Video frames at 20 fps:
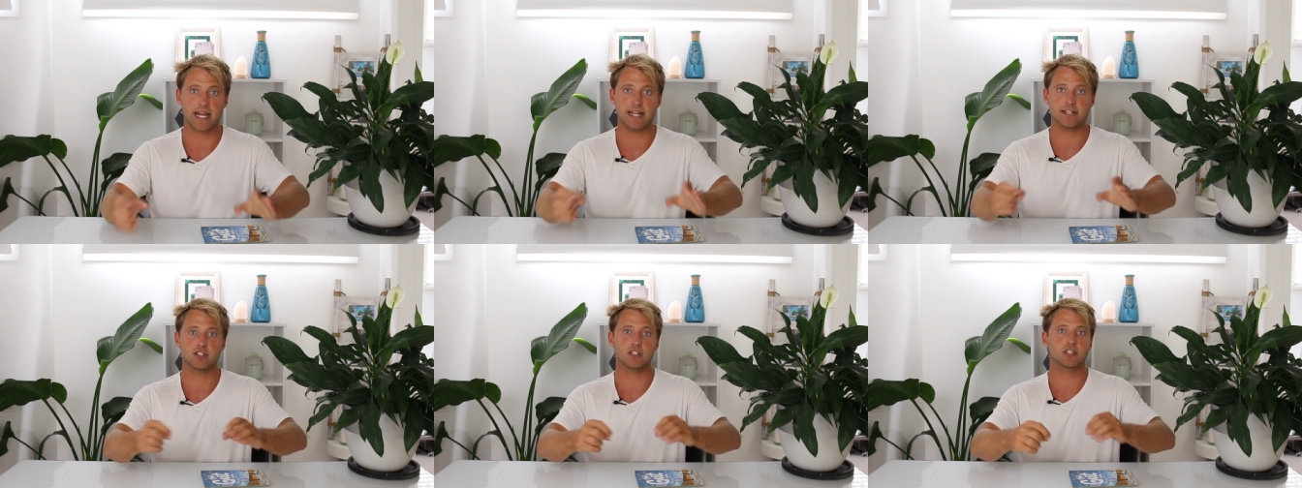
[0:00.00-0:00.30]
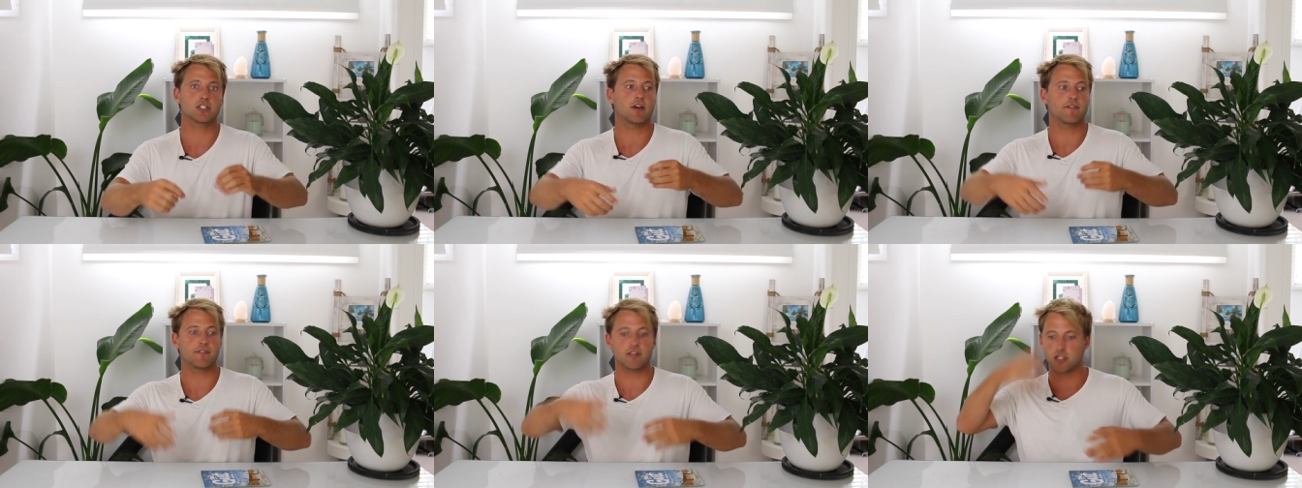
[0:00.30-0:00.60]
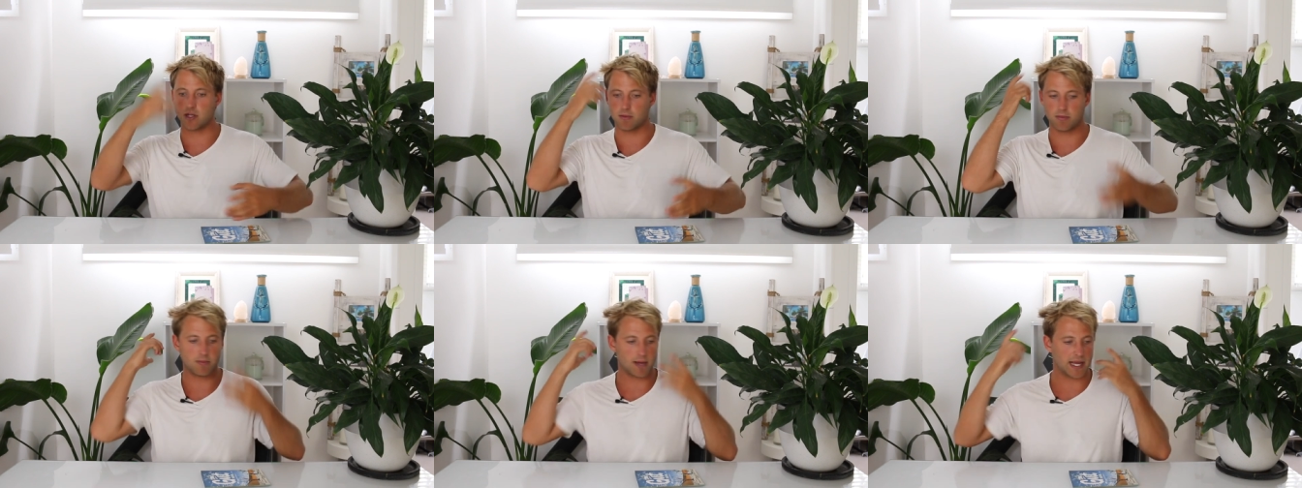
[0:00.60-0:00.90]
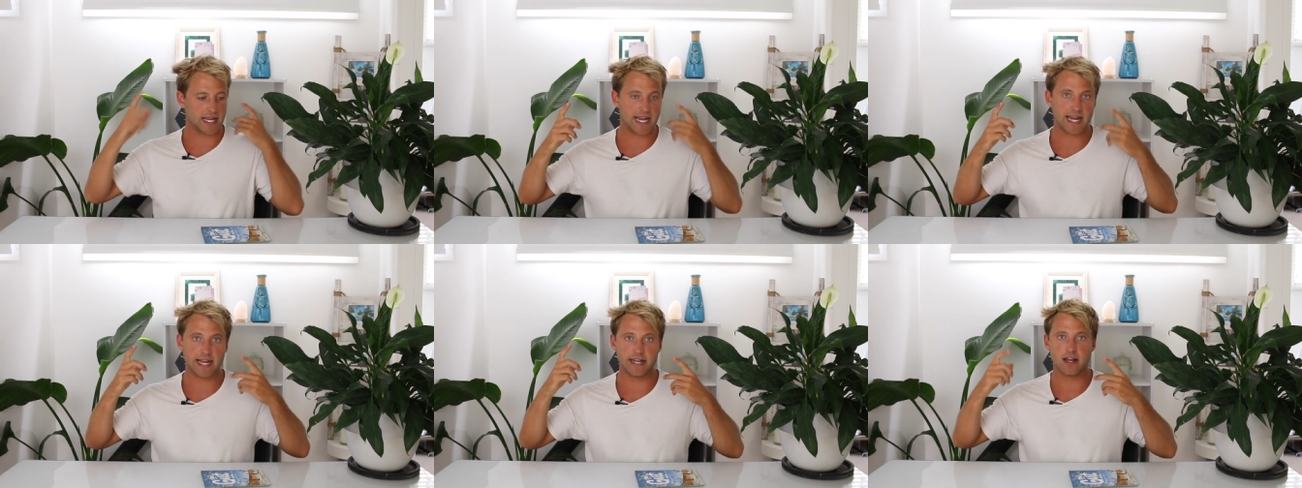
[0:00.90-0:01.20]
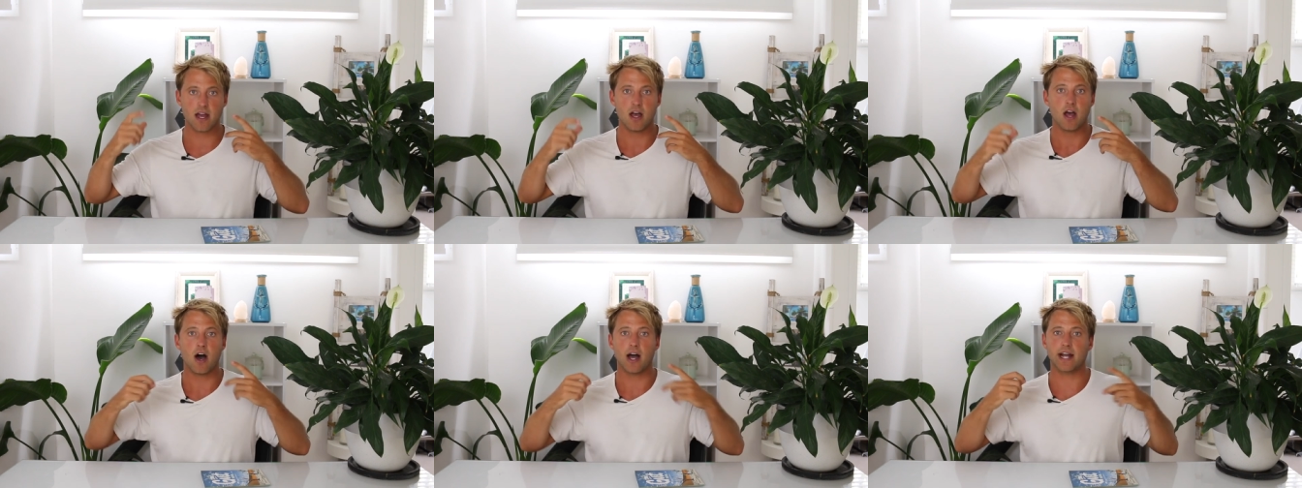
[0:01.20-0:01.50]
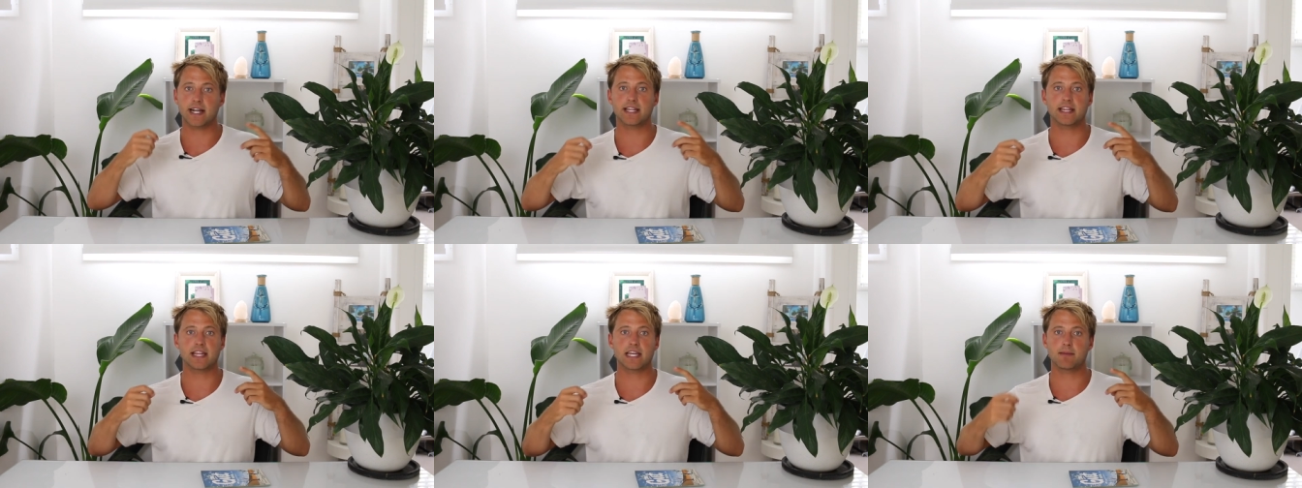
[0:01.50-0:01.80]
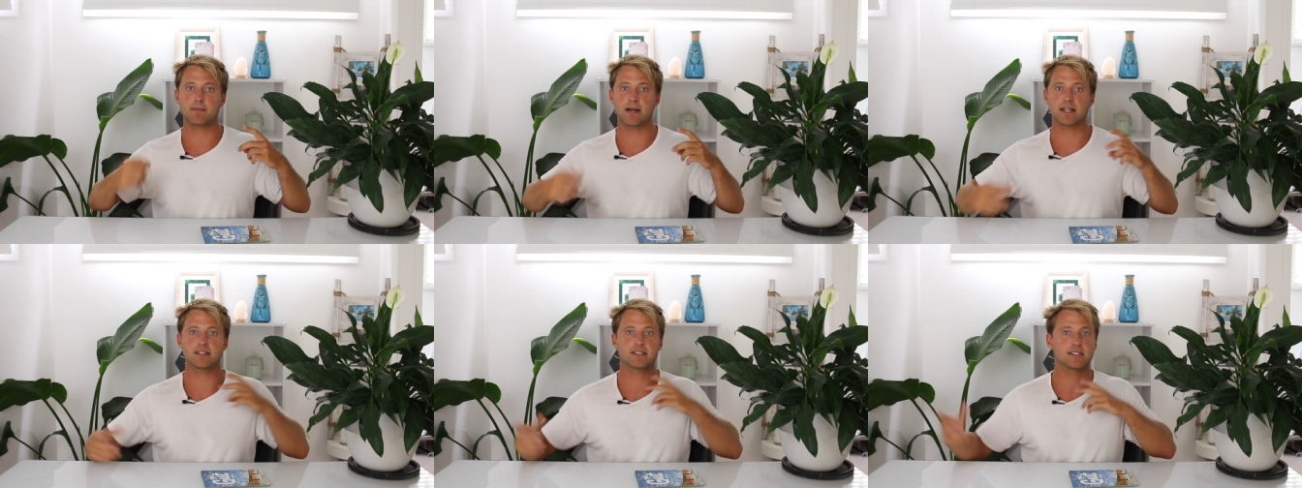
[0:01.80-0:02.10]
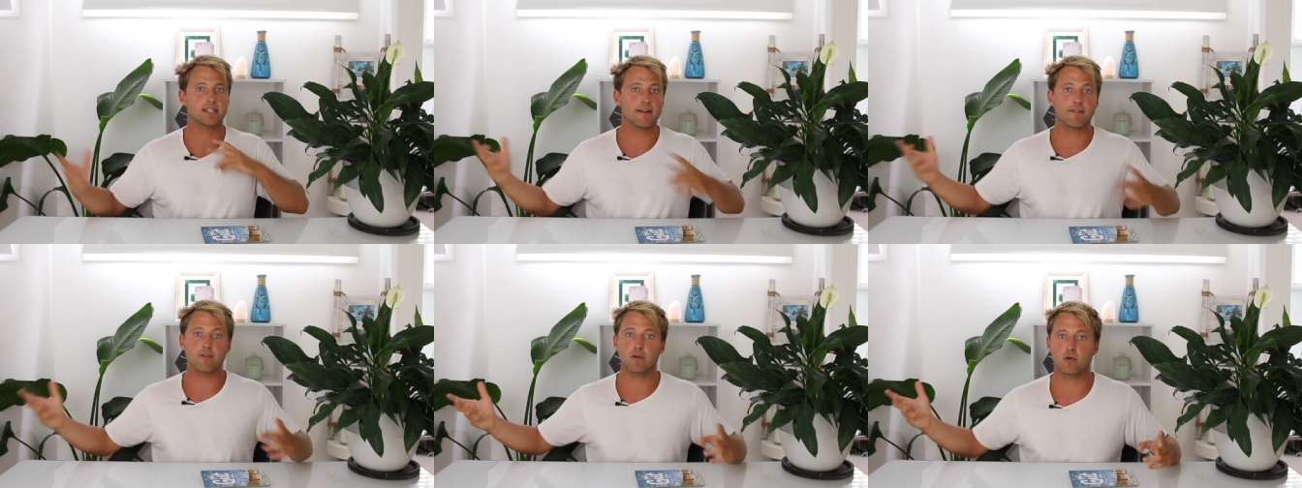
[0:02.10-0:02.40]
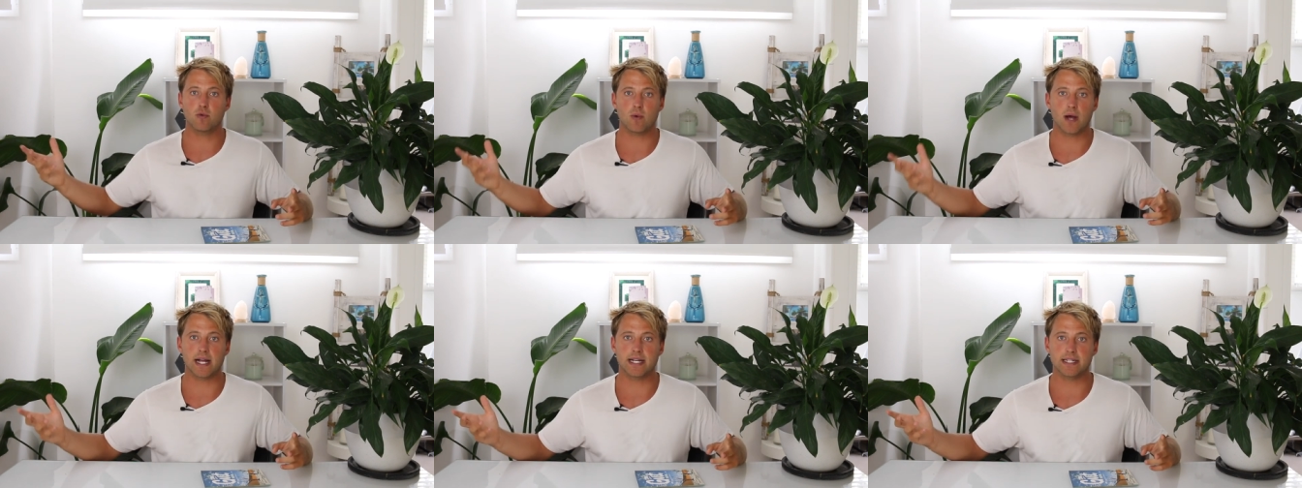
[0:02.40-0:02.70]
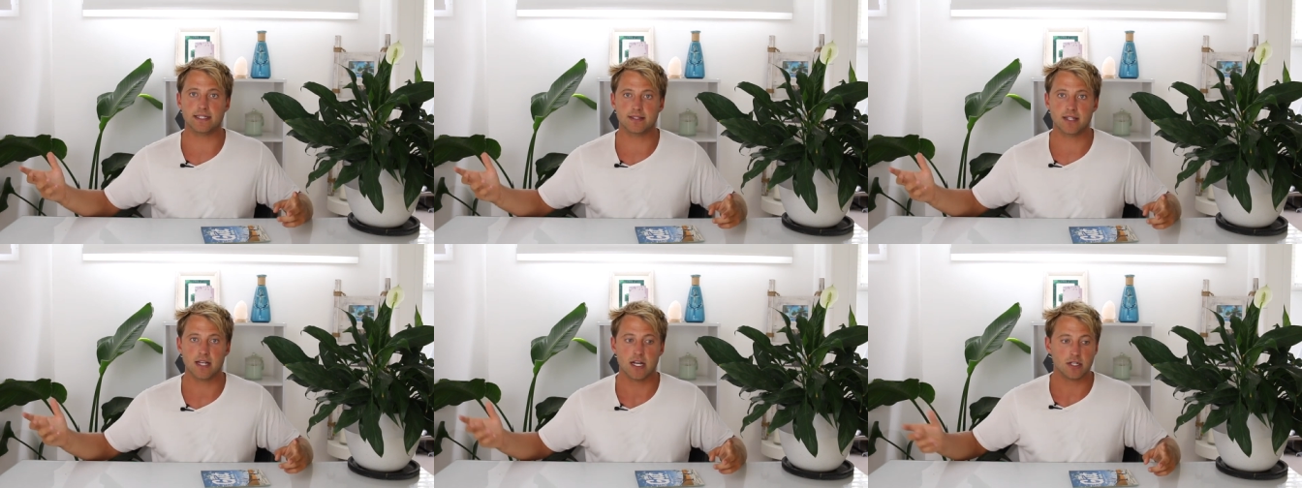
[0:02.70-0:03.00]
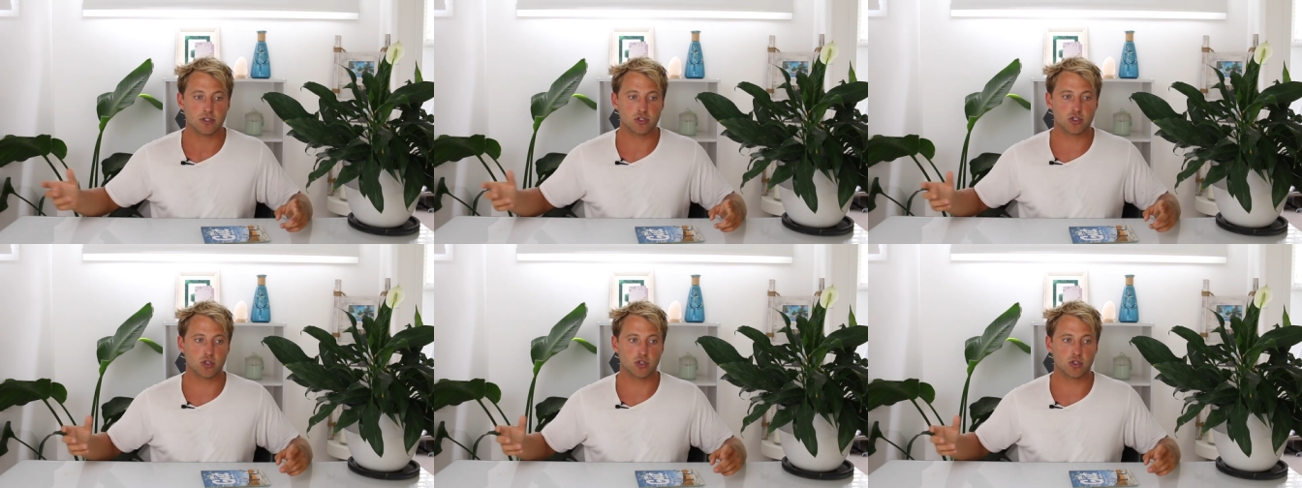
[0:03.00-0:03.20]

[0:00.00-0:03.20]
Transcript: And just off the top of my head, I can think about several ways